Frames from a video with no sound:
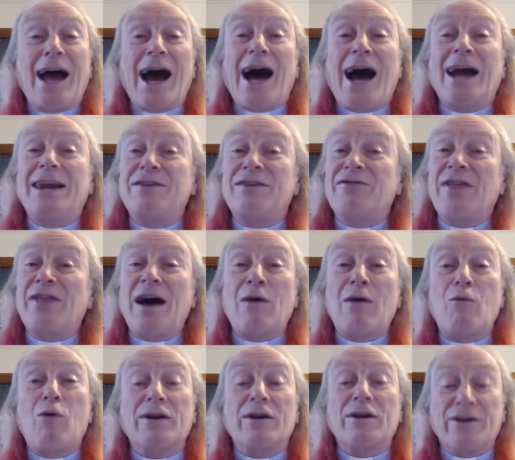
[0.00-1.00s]
And if that
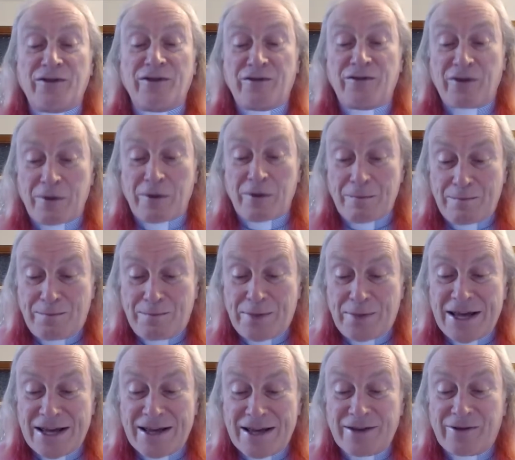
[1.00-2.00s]
works for
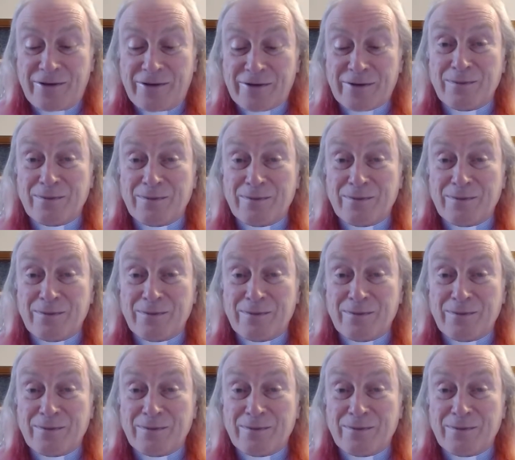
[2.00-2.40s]
bees,